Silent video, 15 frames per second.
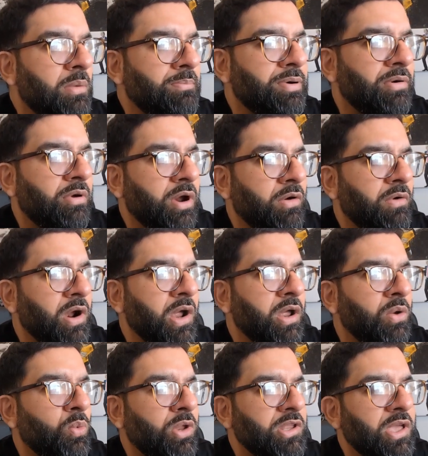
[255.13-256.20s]
Pereira
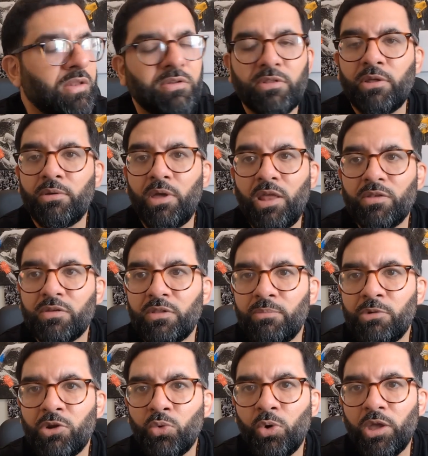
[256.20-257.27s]
when he entered the
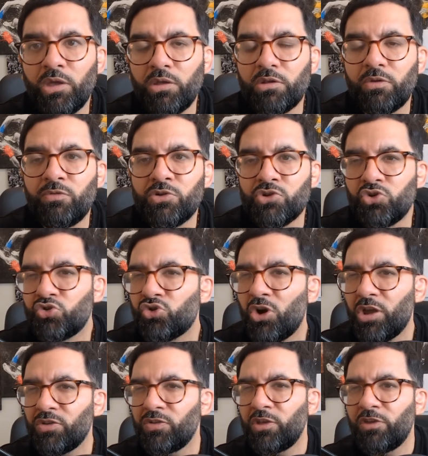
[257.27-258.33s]
middleweight division,
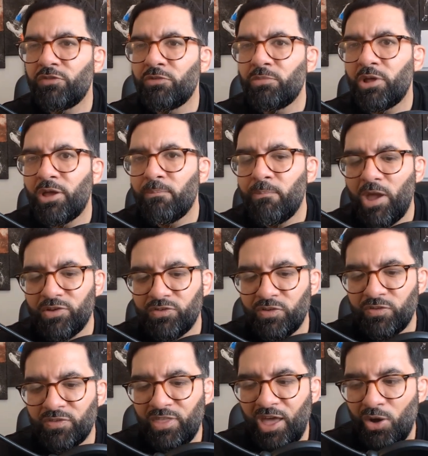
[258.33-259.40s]
trying to give him like
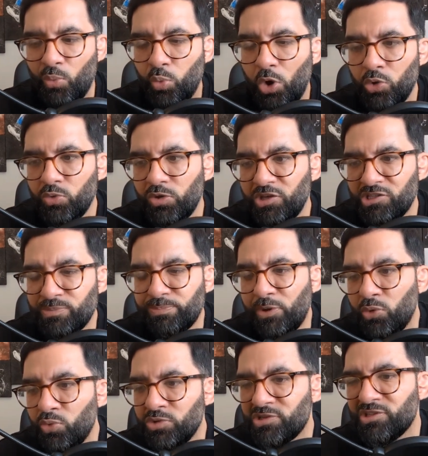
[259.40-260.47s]
matches that won't
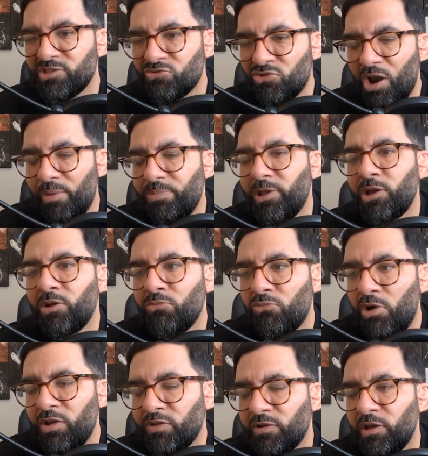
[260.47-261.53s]
expose his grappling and
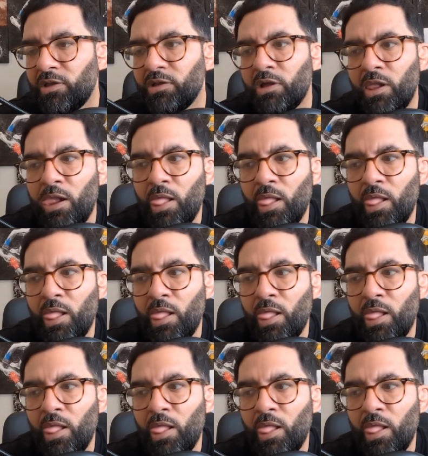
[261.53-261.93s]
wrestling.